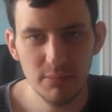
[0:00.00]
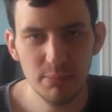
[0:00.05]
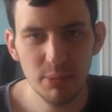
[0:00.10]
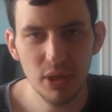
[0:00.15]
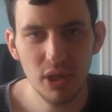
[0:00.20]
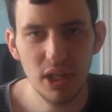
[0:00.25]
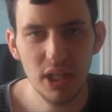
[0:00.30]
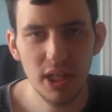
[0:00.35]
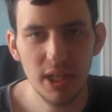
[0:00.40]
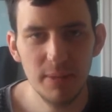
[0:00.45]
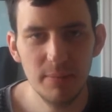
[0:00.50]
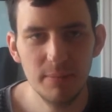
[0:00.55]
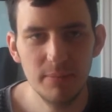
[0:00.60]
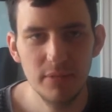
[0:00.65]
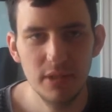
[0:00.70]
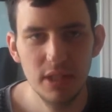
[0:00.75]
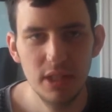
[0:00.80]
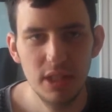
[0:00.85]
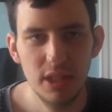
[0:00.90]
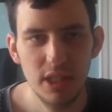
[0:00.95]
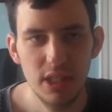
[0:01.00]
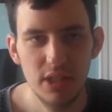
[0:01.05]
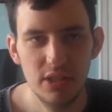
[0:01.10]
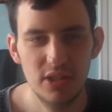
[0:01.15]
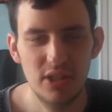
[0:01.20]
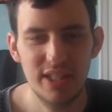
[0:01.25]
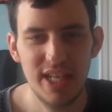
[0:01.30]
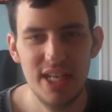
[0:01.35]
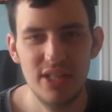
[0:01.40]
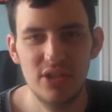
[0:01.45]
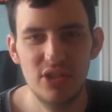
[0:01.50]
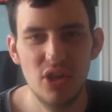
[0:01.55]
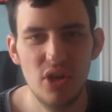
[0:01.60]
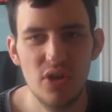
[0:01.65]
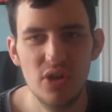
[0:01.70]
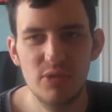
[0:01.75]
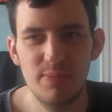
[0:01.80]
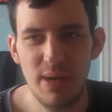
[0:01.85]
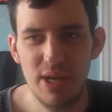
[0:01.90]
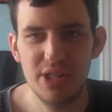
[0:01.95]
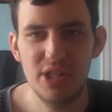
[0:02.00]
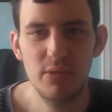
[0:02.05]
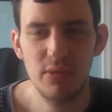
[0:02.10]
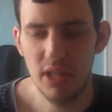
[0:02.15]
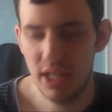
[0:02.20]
But so I guess dogs, but I do